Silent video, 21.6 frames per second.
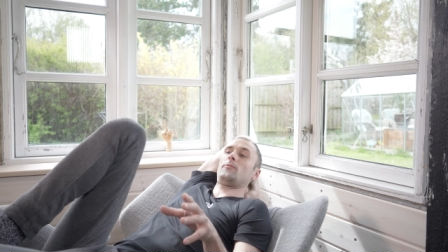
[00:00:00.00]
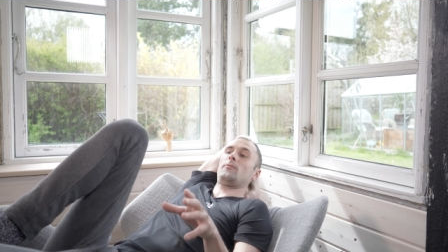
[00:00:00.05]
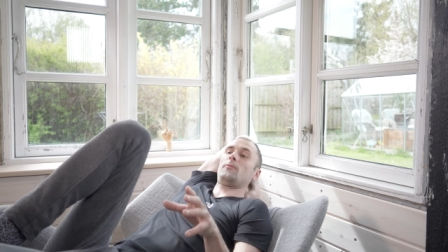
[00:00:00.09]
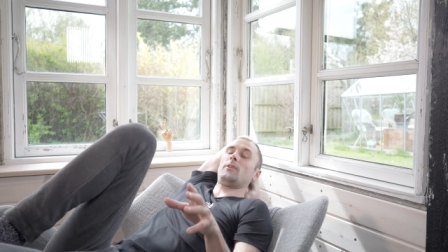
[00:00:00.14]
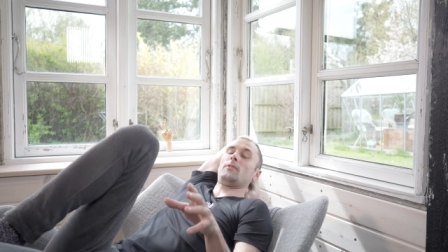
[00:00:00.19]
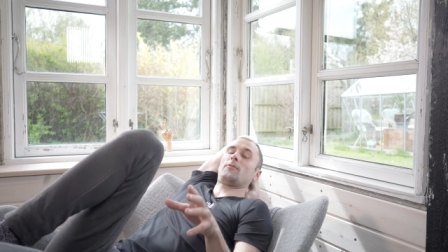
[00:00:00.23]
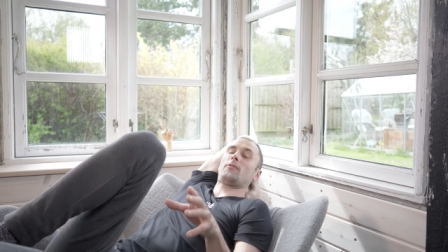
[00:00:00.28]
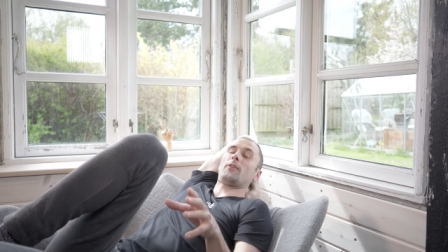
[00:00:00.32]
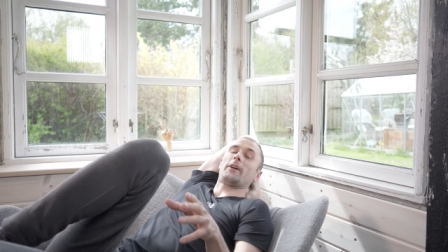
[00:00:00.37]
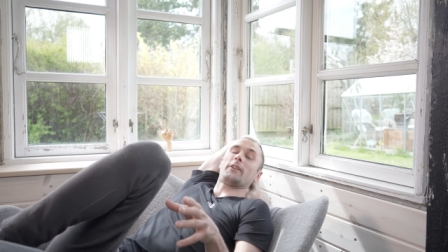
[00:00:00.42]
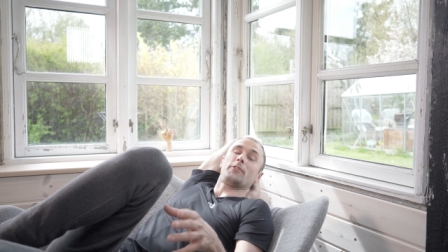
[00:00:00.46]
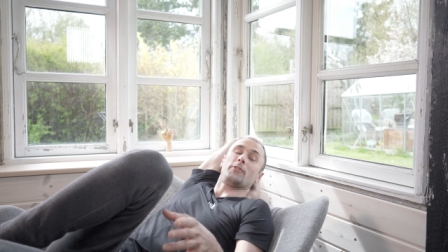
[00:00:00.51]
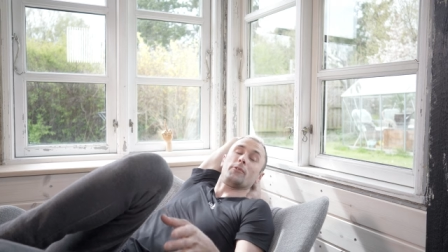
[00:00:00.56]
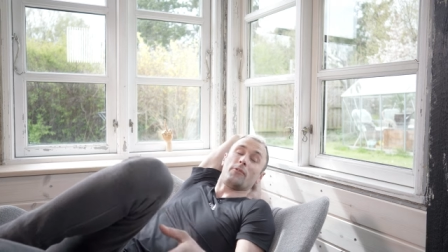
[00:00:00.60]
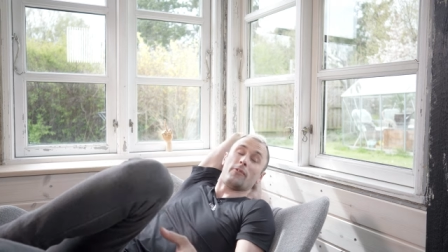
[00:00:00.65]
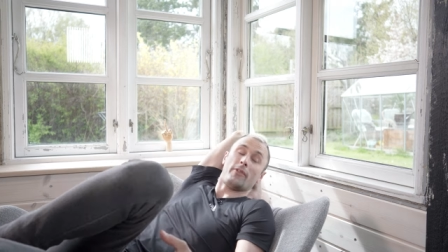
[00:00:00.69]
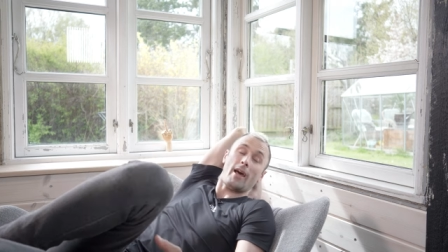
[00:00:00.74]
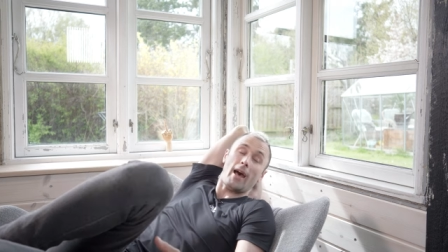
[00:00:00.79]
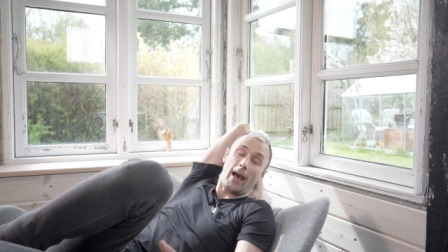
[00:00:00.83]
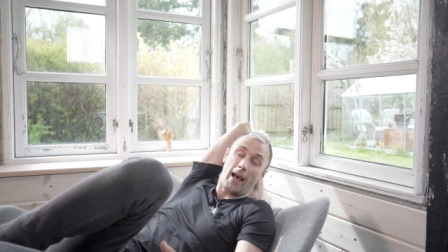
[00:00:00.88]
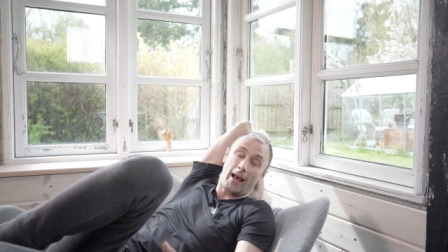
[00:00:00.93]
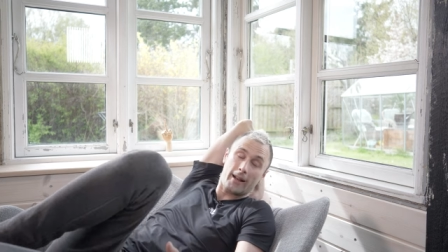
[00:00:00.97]
if I do
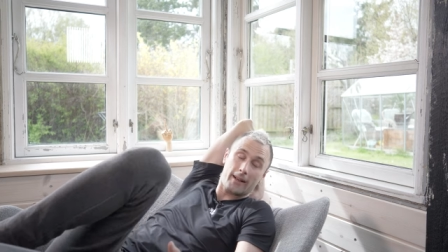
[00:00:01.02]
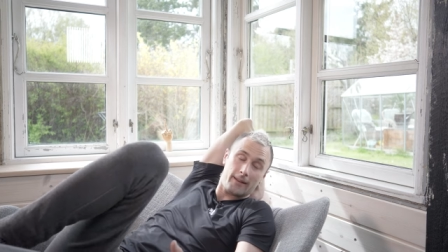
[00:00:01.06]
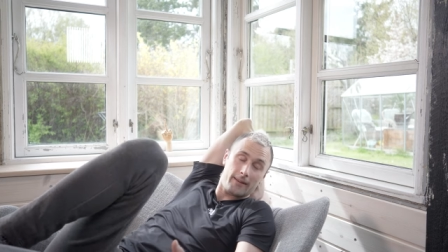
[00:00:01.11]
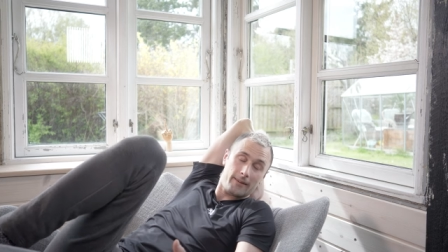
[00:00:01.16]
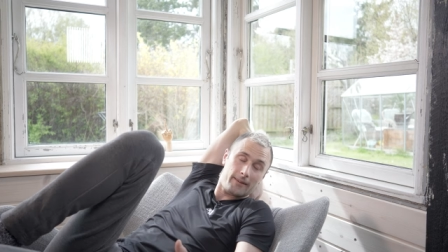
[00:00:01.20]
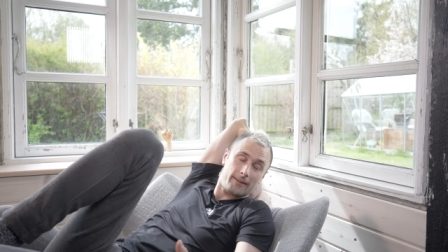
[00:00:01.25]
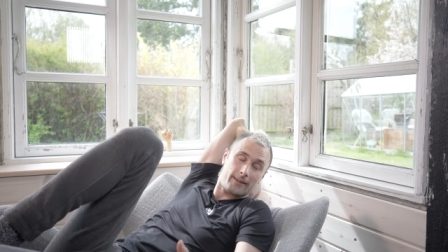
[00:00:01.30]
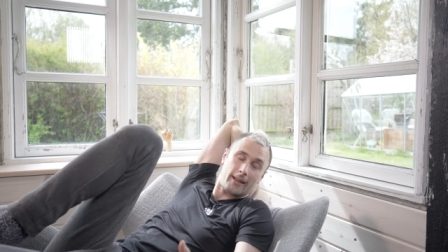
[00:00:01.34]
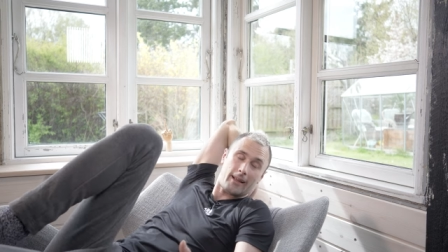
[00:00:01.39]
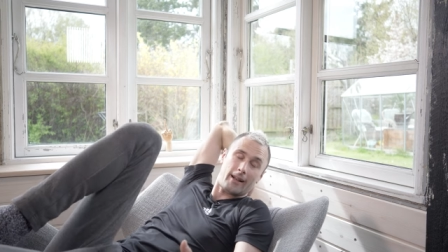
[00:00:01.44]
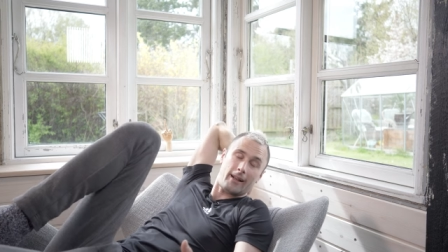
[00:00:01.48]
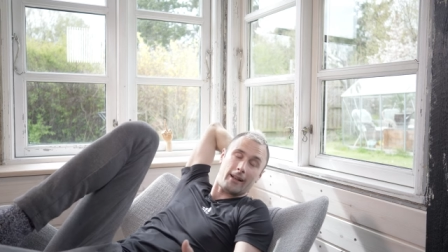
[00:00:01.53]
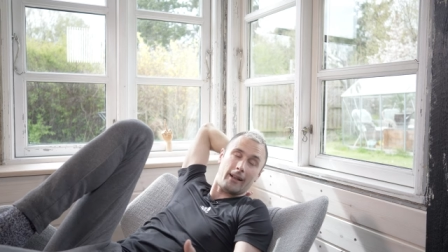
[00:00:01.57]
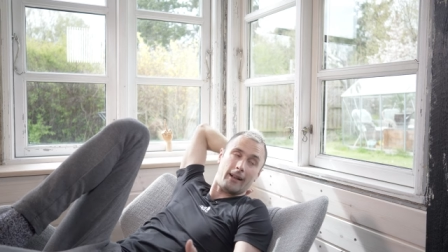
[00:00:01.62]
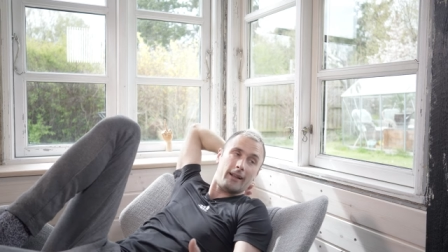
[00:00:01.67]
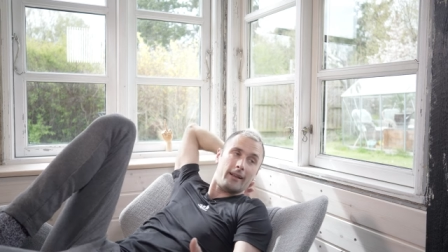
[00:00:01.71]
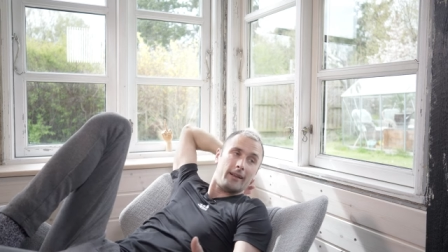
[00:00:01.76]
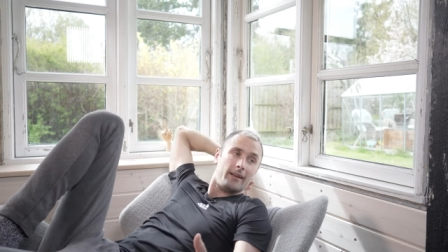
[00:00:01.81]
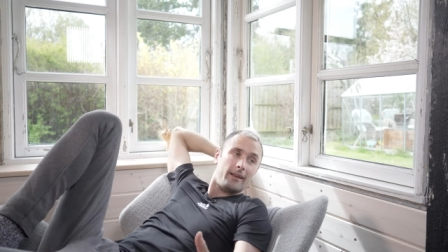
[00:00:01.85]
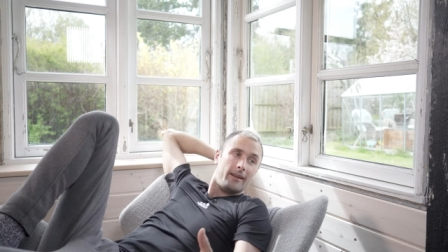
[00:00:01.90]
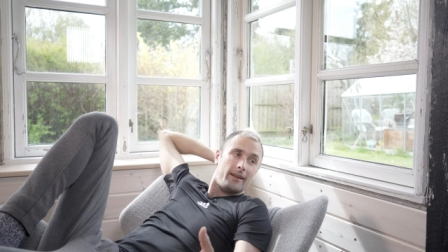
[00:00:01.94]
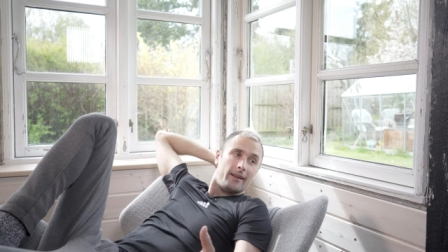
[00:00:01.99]
that, then
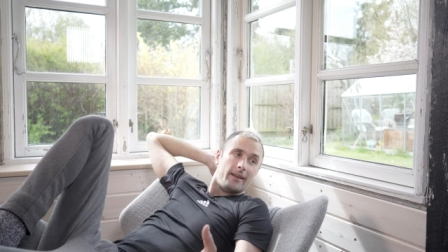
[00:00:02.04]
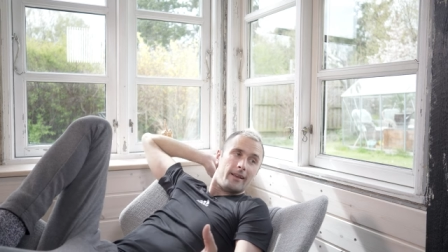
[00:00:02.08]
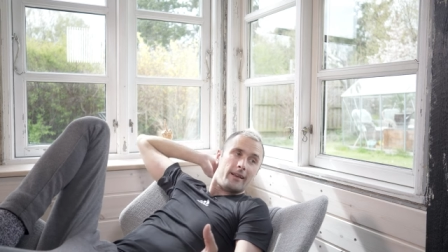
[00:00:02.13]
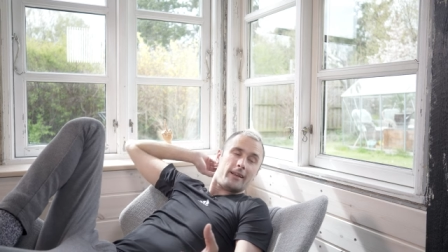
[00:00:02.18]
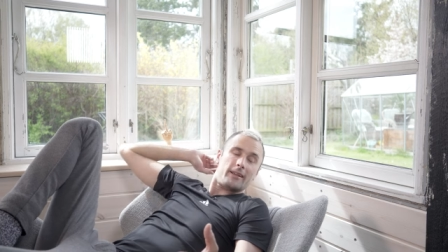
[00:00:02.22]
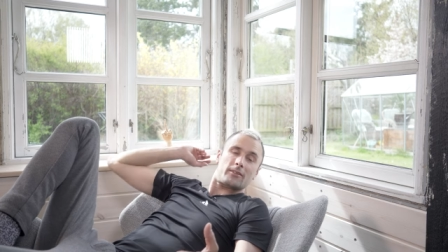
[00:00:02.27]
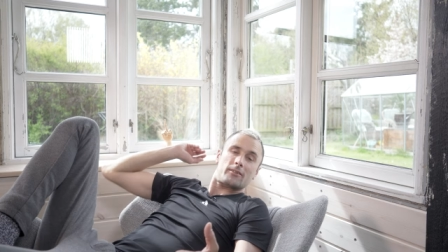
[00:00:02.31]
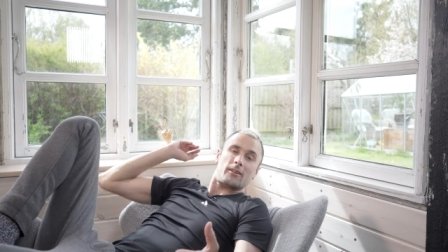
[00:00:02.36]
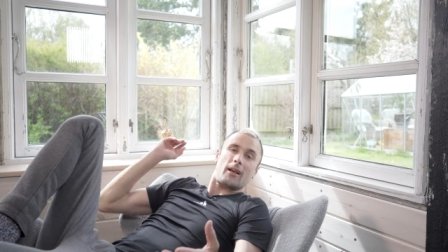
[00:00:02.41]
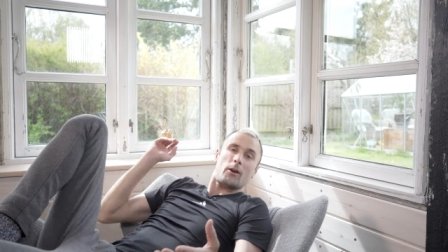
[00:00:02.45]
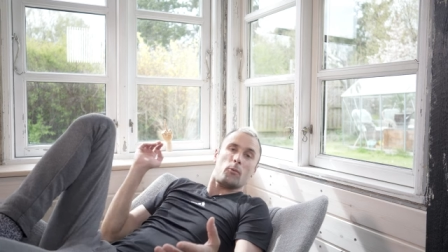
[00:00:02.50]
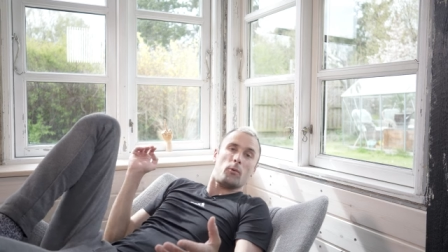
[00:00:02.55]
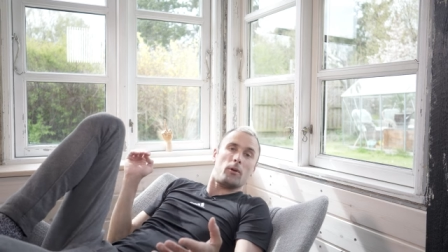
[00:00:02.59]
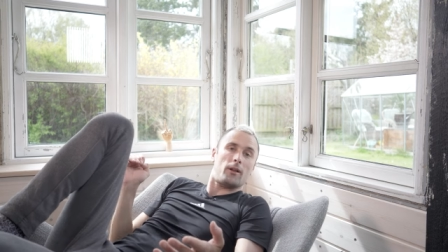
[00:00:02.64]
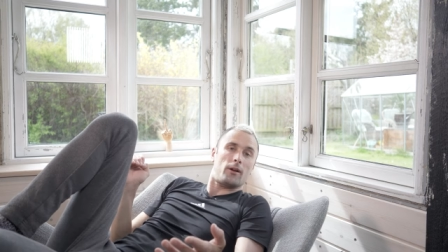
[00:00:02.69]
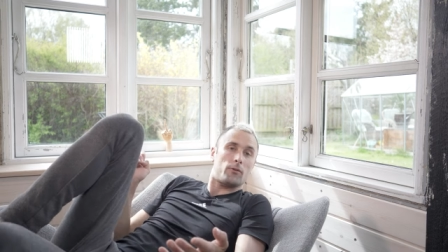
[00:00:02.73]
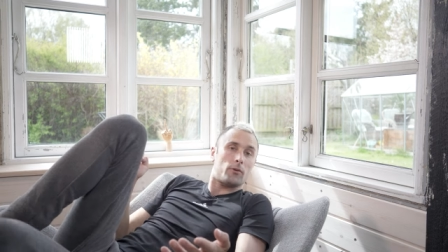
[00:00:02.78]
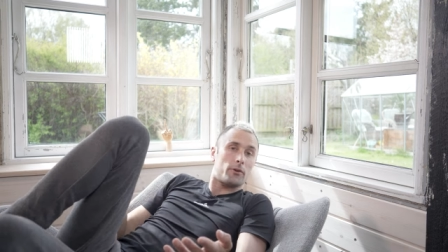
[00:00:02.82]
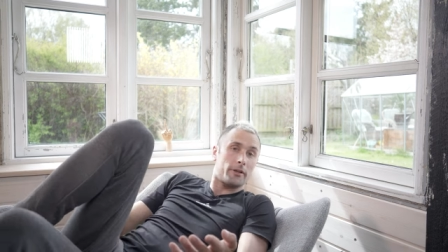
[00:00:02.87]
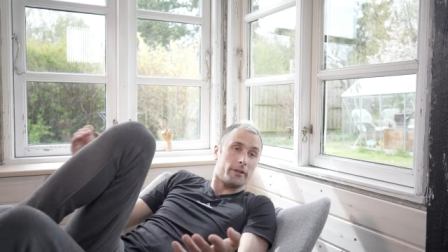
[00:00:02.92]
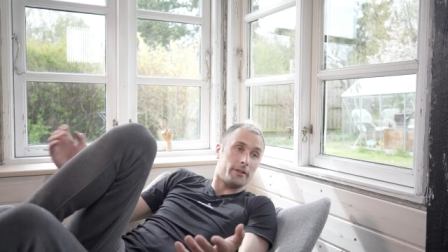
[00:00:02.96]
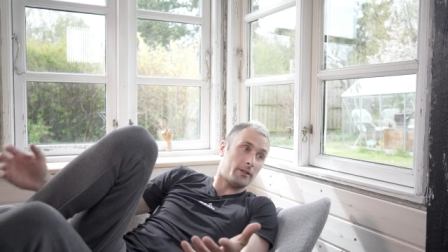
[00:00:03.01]
it's like, well,
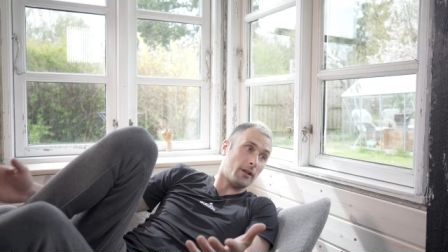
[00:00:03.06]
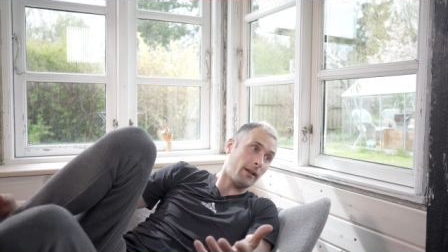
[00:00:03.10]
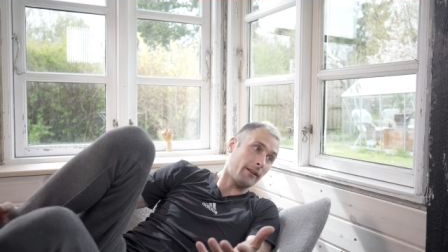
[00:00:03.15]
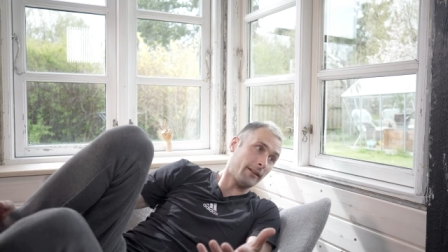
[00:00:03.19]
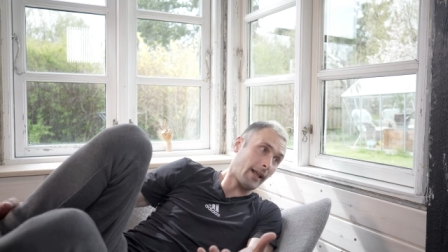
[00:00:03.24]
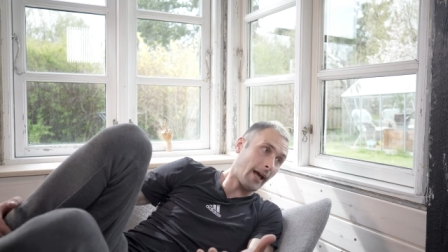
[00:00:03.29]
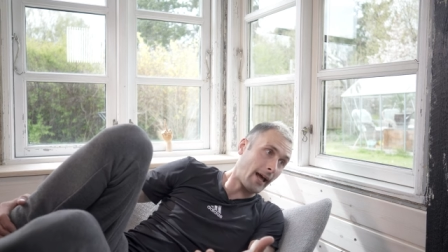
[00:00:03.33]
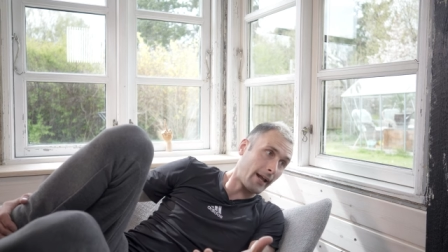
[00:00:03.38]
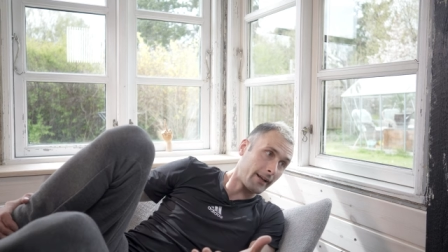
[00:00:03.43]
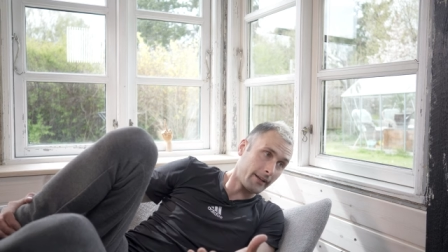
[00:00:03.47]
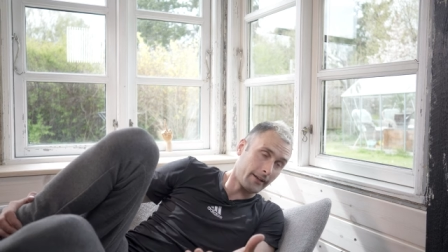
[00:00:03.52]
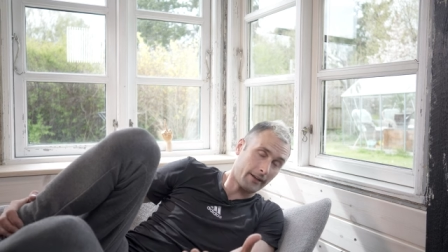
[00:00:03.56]
I've already done that.